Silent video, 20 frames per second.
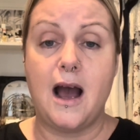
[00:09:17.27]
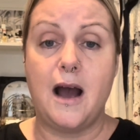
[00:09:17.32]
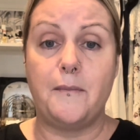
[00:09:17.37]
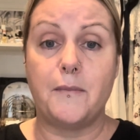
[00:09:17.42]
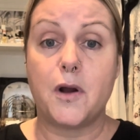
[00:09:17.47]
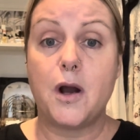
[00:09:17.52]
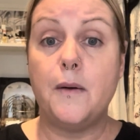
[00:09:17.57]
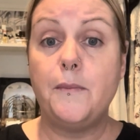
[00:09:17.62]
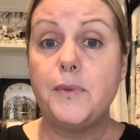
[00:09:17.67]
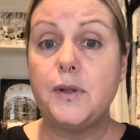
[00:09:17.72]

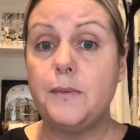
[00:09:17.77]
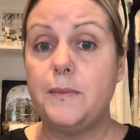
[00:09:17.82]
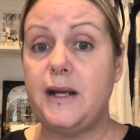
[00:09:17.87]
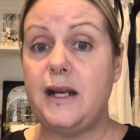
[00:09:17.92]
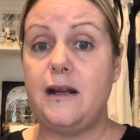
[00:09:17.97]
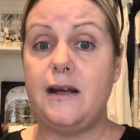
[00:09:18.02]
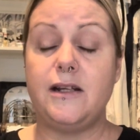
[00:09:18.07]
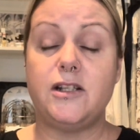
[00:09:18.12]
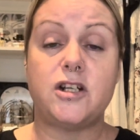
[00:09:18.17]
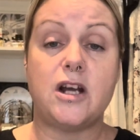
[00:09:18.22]
complement
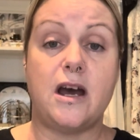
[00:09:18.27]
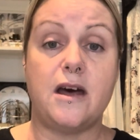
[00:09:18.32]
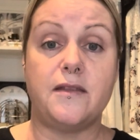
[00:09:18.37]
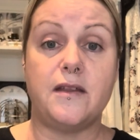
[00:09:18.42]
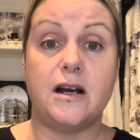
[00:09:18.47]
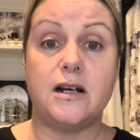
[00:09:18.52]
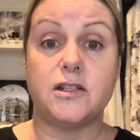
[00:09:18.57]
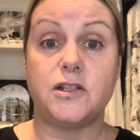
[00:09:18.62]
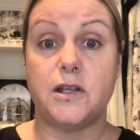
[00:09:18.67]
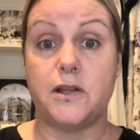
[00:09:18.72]
each
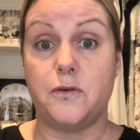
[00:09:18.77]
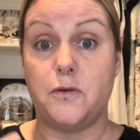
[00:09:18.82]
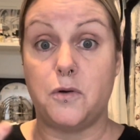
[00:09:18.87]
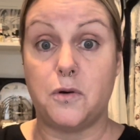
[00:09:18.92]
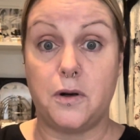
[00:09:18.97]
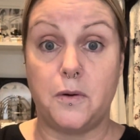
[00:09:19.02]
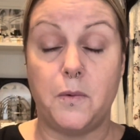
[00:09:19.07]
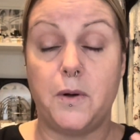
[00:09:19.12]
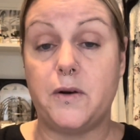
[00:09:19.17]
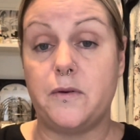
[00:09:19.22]
other. So they're all
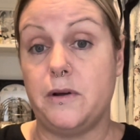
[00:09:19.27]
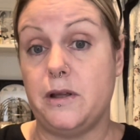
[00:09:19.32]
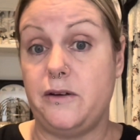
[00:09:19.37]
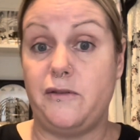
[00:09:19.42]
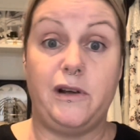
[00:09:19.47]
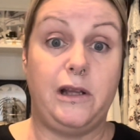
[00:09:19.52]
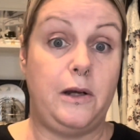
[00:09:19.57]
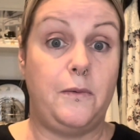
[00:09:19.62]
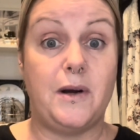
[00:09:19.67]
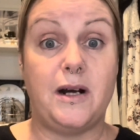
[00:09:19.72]
going to work really,
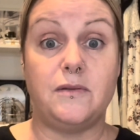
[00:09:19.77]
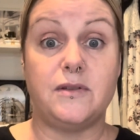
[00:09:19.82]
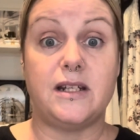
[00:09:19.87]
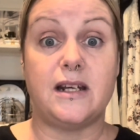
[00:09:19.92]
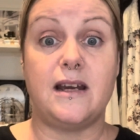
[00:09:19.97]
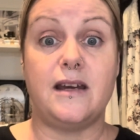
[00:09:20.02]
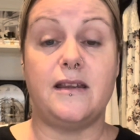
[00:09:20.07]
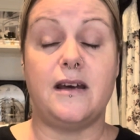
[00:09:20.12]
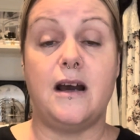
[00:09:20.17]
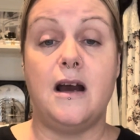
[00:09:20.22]
really well
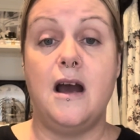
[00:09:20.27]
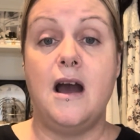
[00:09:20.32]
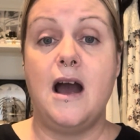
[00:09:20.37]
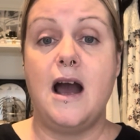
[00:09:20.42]
together.